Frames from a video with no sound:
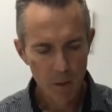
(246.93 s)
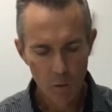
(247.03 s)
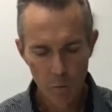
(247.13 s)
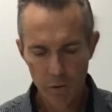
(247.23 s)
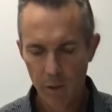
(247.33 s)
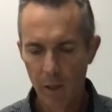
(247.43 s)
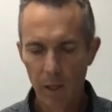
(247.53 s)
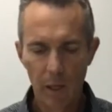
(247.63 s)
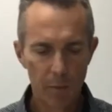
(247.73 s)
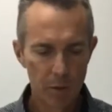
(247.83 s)
with
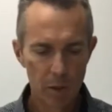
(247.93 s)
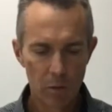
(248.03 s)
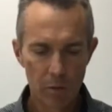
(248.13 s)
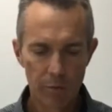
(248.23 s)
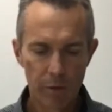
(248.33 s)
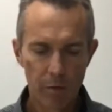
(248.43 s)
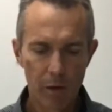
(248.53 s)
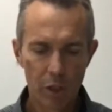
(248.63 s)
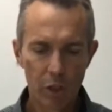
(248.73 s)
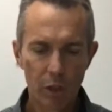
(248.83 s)
a lip seal
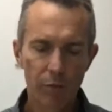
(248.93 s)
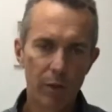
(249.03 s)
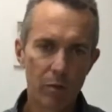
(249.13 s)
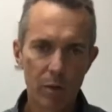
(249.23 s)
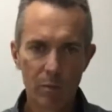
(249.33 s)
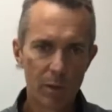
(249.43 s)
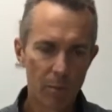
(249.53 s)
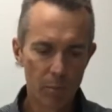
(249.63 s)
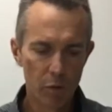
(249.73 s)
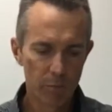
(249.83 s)
configuration if there is
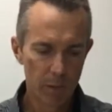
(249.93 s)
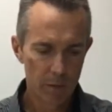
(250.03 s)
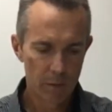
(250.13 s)
some movement.